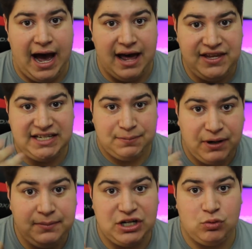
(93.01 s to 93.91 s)
This is
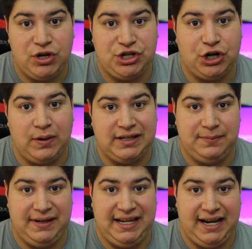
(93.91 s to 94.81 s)
pretty much what you're going
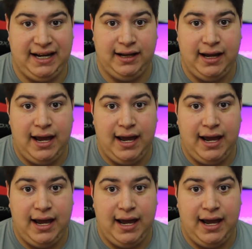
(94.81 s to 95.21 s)
to be getting.